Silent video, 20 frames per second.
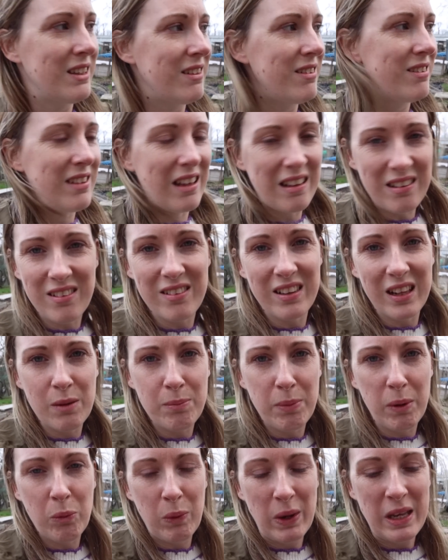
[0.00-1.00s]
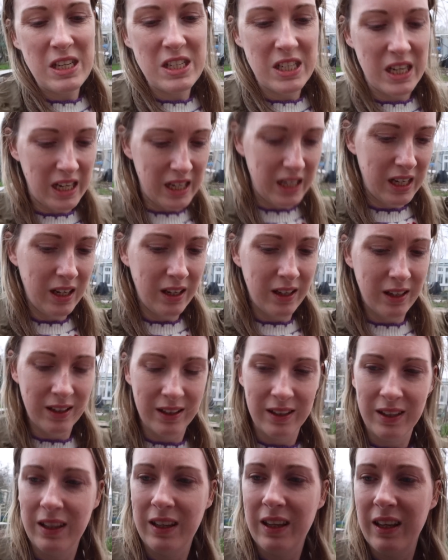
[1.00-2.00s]
says it's going to be windy.
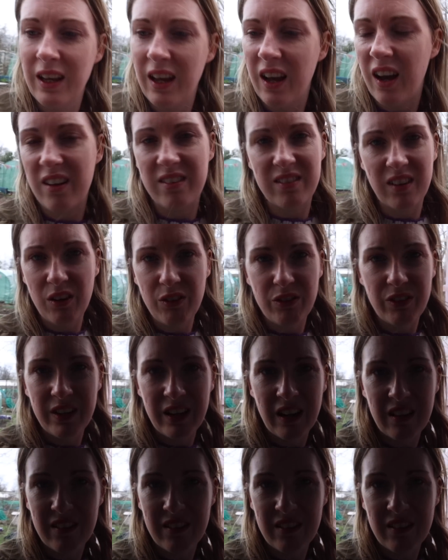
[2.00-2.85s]
I don't think